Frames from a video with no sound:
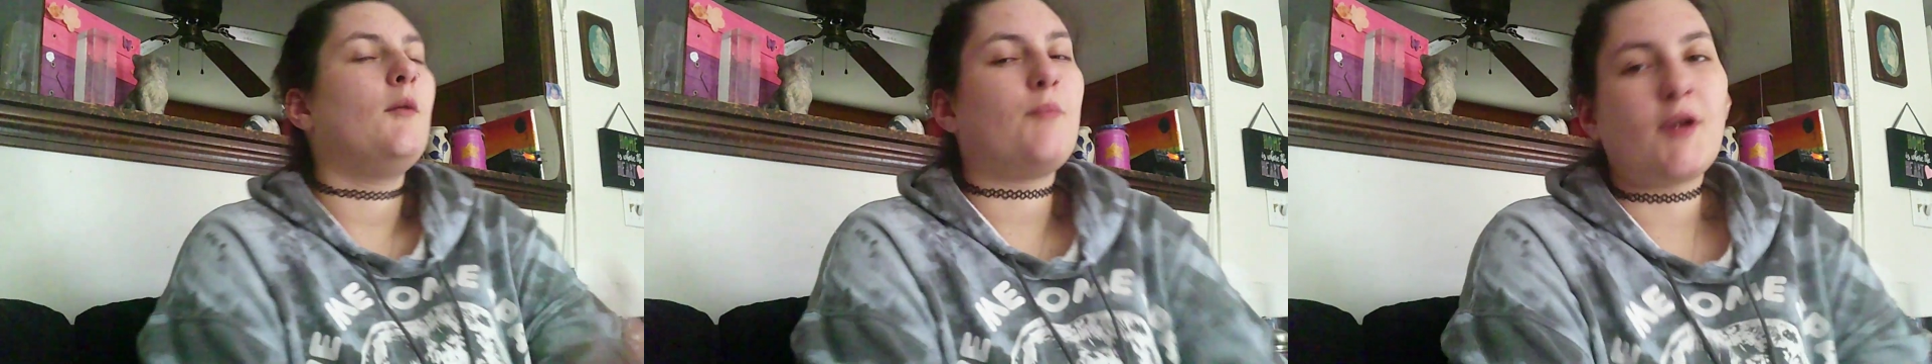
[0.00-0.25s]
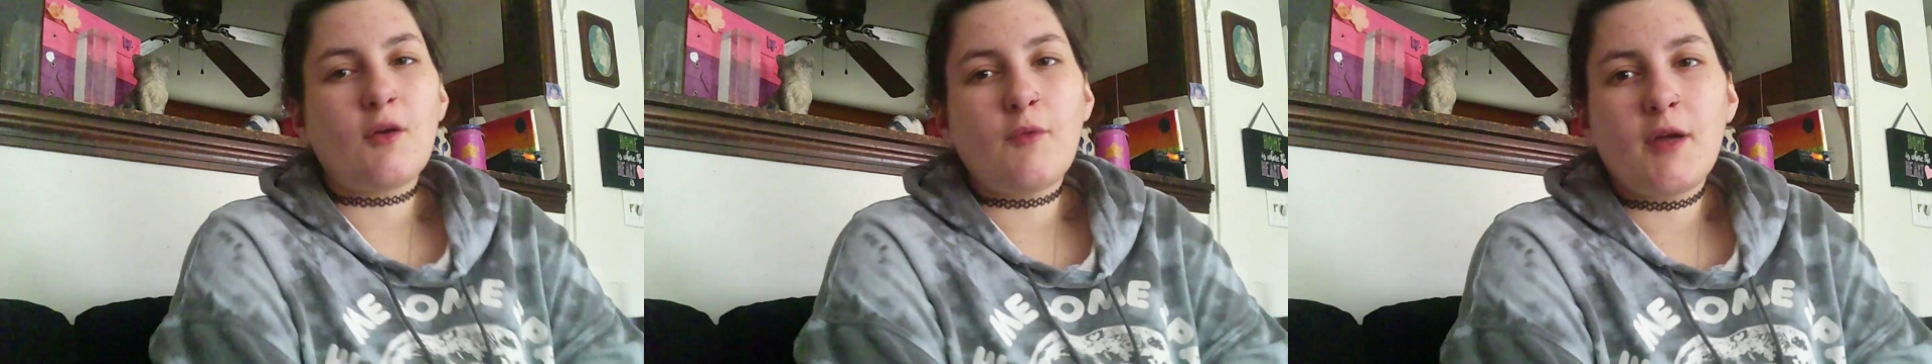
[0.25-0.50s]

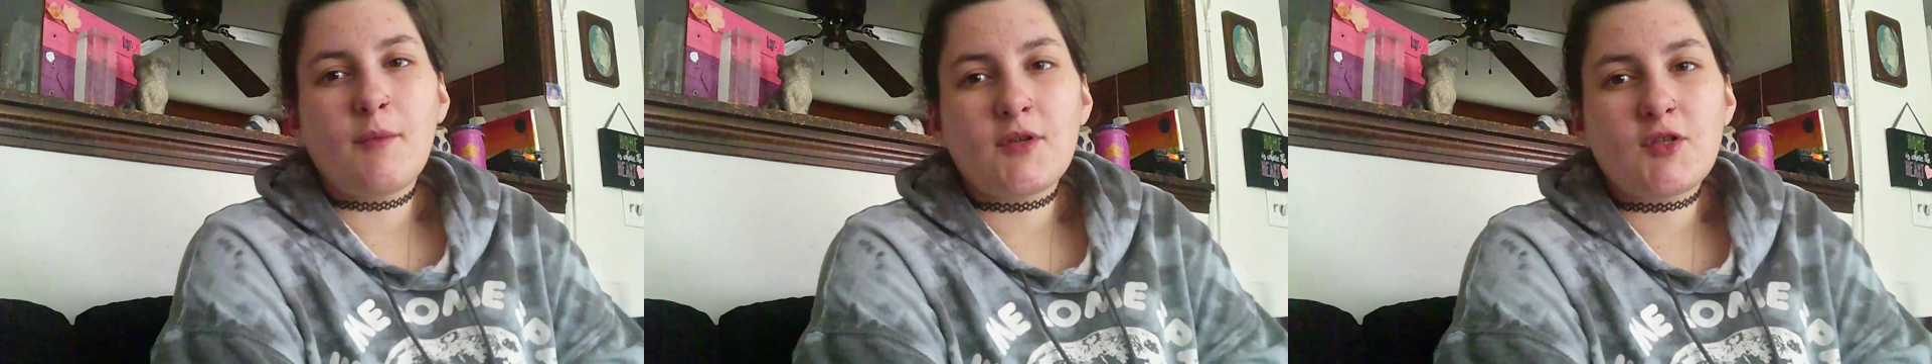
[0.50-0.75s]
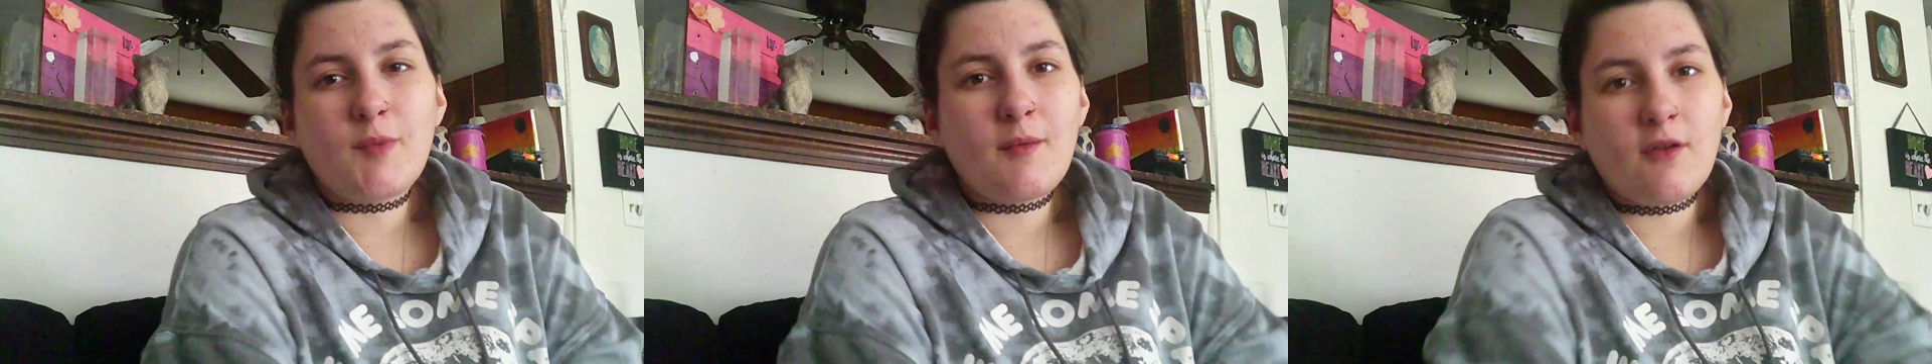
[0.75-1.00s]
putting away a bunch
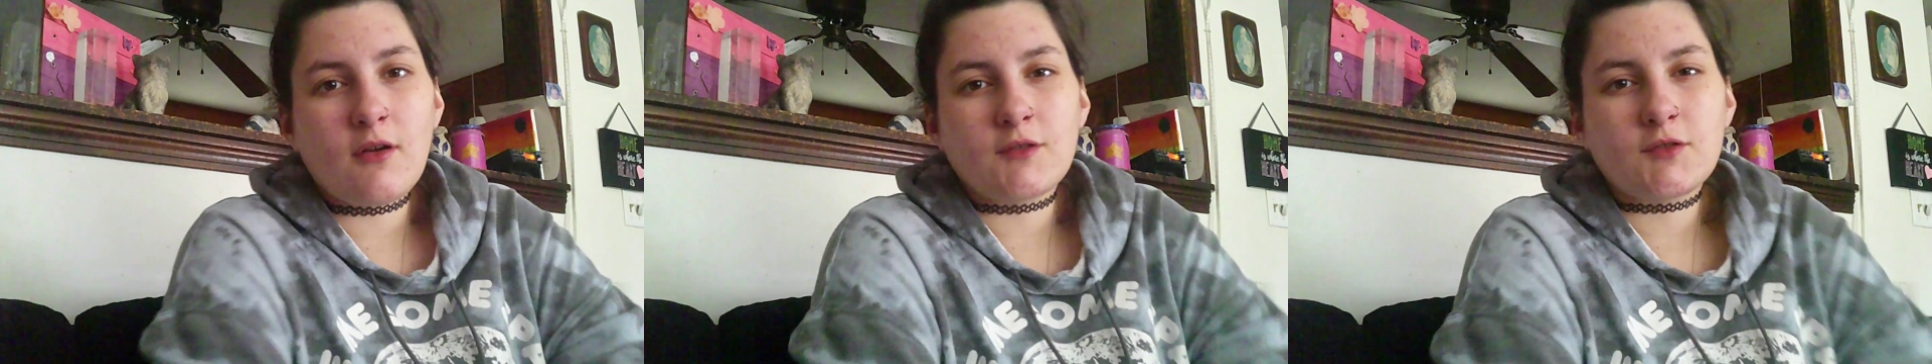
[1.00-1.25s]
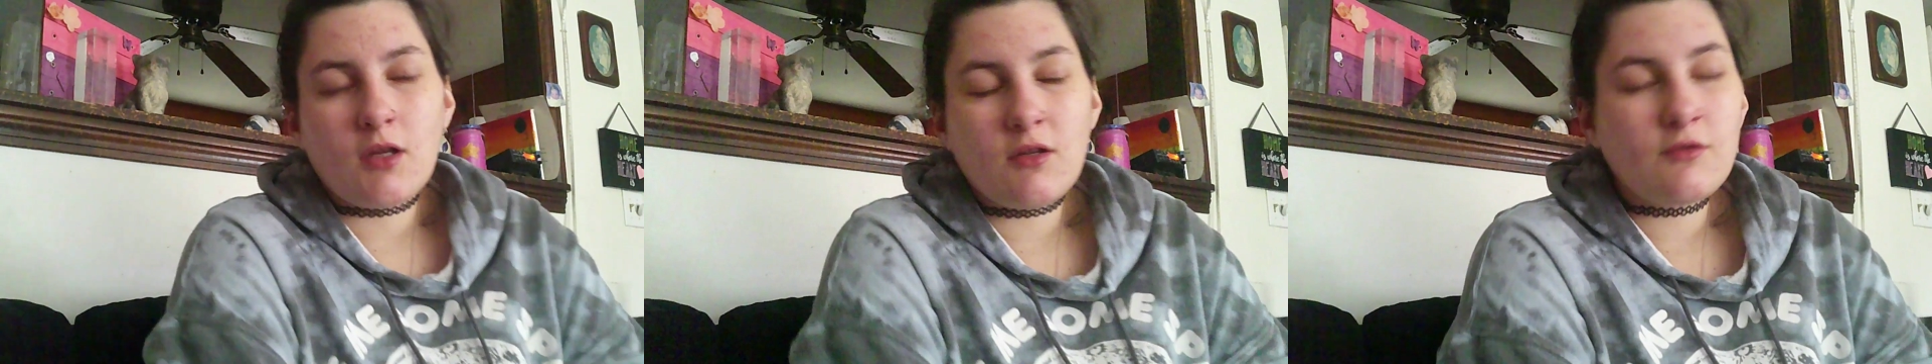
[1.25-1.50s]
of baby girls'
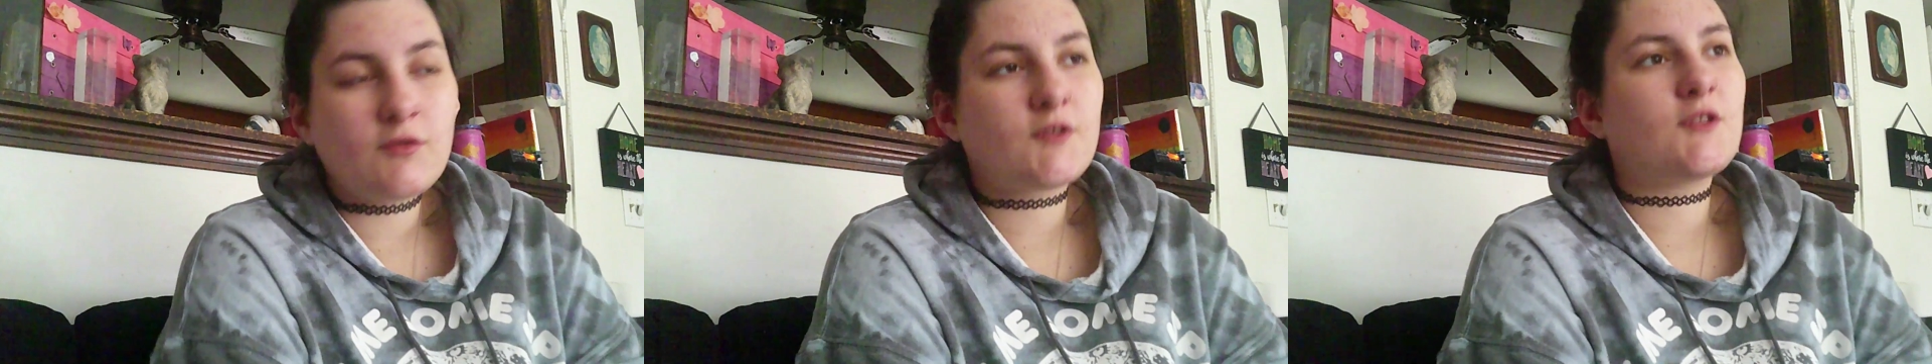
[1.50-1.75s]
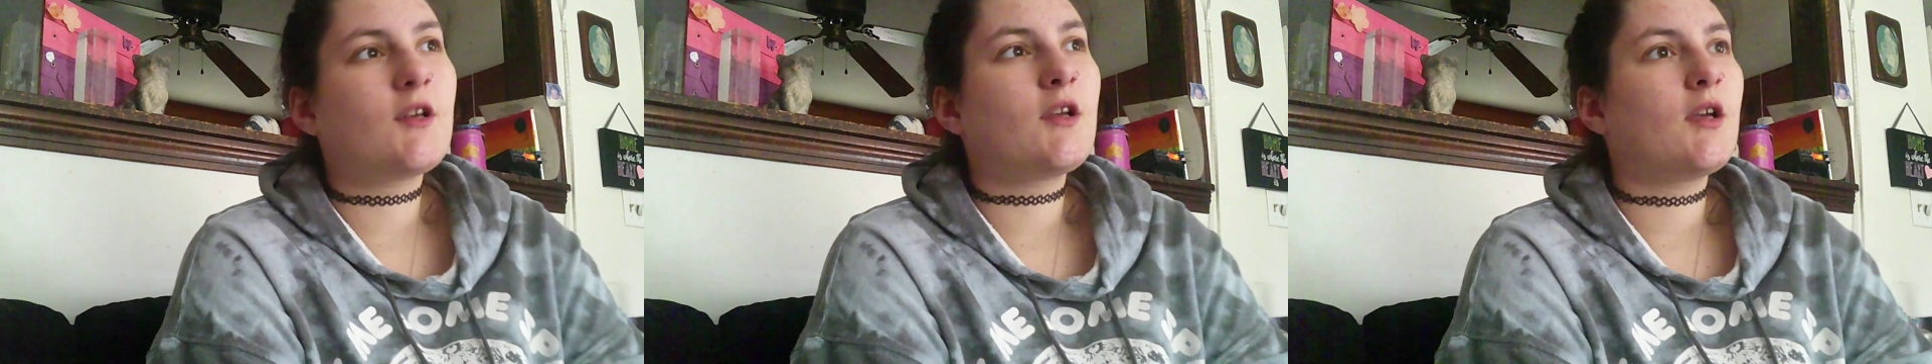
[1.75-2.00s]
clothes,